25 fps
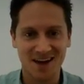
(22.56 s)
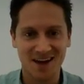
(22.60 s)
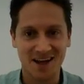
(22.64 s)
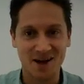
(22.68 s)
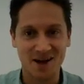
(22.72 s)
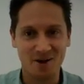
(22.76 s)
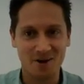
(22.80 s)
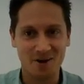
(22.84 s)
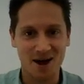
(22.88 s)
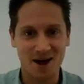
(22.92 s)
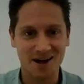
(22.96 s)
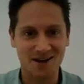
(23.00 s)

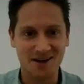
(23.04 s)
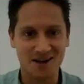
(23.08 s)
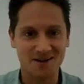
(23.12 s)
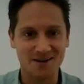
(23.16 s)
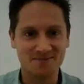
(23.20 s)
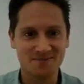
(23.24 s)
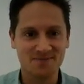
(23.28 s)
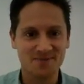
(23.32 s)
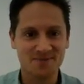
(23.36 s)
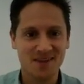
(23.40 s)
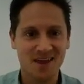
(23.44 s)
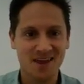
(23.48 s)
I know I
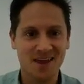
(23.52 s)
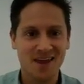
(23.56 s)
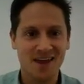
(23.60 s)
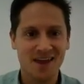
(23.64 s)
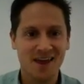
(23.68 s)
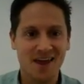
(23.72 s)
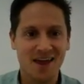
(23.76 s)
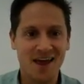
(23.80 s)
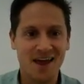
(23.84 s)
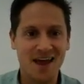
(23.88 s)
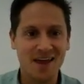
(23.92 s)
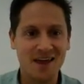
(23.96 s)
don't.
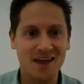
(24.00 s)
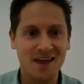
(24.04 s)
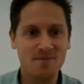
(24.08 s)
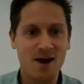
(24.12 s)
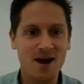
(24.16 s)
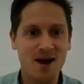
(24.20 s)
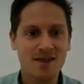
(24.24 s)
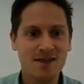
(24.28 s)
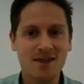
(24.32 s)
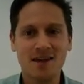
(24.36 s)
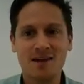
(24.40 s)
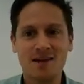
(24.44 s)
You
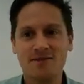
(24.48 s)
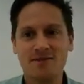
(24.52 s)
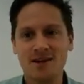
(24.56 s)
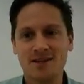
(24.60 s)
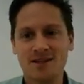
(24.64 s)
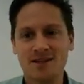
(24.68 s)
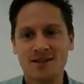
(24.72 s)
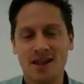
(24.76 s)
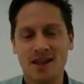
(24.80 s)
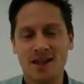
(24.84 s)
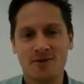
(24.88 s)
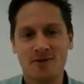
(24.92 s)
might think of
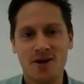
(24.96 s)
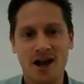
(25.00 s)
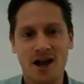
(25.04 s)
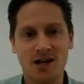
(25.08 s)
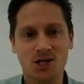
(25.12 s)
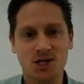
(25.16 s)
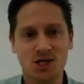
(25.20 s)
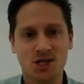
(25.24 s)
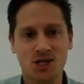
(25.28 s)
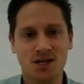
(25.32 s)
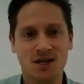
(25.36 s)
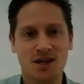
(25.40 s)

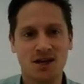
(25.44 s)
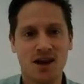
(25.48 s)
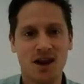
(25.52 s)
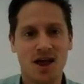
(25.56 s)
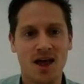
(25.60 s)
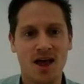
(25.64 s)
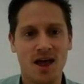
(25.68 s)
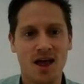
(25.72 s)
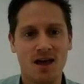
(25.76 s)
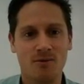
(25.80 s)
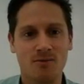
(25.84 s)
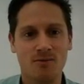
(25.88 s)

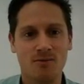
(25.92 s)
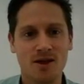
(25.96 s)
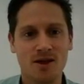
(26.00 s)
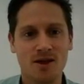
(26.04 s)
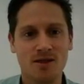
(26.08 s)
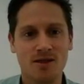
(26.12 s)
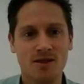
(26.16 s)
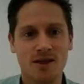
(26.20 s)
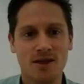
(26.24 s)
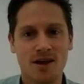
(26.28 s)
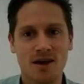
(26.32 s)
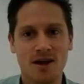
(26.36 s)
acceleration
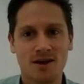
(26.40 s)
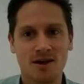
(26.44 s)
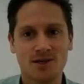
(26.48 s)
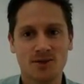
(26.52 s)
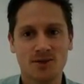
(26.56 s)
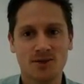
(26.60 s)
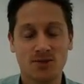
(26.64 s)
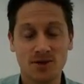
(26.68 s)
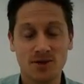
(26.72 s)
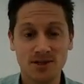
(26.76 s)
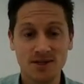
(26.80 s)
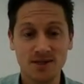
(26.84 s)
with a
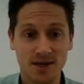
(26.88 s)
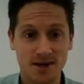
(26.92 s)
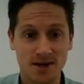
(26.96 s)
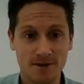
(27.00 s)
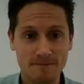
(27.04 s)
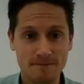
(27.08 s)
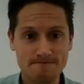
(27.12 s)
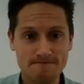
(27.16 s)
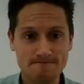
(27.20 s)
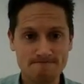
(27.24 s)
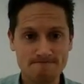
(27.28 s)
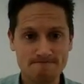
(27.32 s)

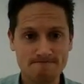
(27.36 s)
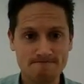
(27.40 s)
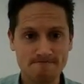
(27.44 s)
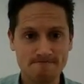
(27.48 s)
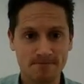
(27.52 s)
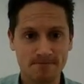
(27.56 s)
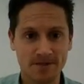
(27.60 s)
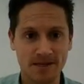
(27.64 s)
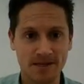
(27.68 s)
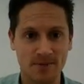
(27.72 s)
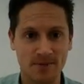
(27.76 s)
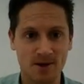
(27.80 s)
sprinter,
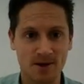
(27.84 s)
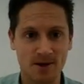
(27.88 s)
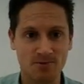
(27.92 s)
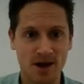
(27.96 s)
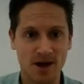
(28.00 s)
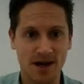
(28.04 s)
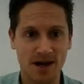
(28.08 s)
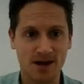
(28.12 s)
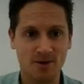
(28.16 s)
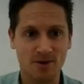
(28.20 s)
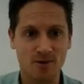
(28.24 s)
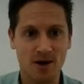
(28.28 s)
someone
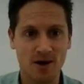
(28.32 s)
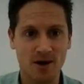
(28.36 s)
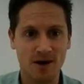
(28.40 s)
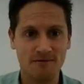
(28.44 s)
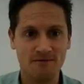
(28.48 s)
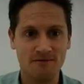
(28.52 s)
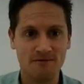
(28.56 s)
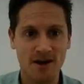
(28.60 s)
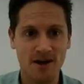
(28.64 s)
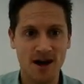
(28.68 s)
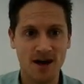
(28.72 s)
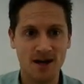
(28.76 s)
running
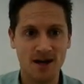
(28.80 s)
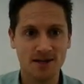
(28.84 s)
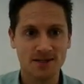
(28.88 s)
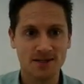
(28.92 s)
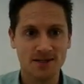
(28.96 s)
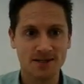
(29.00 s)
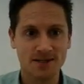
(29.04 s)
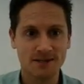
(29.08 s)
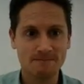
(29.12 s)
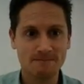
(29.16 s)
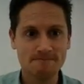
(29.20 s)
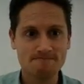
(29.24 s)
quite
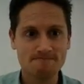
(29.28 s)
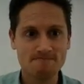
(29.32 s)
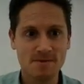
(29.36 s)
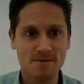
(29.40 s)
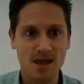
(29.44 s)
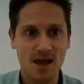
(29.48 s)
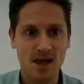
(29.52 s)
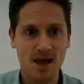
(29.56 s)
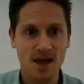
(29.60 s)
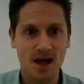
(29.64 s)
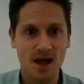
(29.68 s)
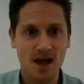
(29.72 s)
fast.
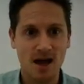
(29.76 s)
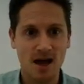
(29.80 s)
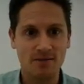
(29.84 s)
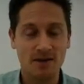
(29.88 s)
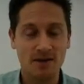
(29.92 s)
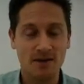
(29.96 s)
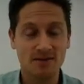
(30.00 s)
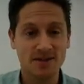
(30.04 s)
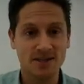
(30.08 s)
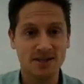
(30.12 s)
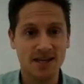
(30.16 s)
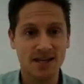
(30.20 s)

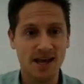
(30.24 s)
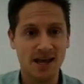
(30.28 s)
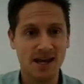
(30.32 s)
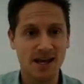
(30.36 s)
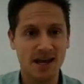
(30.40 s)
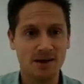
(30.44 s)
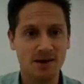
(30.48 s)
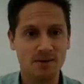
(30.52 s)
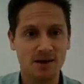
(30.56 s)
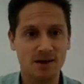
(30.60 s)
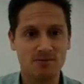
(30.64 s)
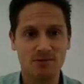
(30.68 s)
I've never
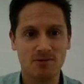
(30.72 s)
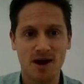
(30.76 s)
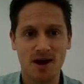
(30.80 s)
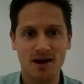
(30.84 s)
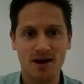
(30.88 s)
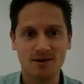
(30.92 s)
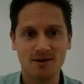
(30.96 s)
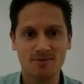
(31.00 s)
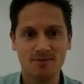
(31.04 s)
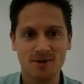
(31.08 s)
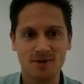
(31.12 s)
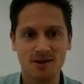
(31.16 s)
seen anyone
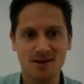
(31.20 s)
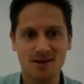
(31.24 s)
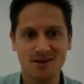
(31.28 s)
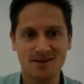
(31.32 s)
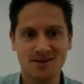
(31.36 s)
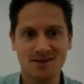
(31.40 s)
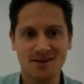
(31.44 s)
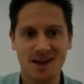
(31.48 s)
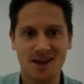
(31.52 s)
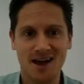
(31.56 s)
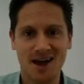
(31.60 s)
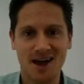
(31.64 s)
run with
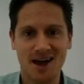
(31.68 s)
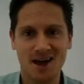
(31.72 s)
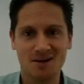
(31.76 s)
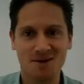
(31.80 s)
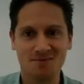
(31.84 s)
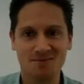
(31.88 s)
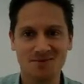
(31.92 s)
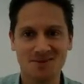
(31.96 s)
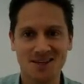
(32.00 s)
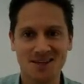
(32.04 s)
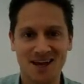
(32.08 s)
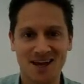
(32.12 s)
his
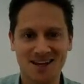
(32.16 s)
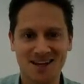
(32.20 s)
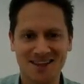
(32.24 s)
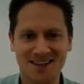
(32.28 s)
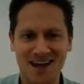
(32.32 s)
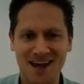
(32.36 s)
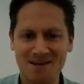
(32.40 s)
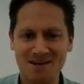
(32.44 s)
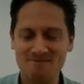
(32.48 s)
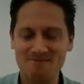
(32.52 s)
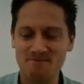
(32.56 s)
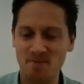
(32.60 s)
arms
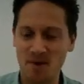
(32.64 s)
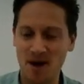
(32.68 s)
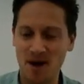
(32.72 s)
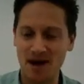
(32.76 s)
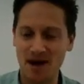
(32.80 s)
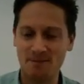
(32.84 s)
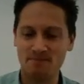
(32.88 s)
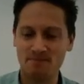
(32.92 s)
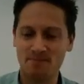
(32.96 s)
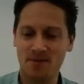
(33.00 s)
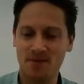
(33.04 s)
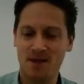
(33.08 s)
like that,
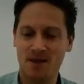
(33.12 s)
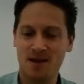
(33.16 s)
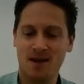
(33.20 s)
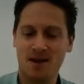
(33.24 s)
but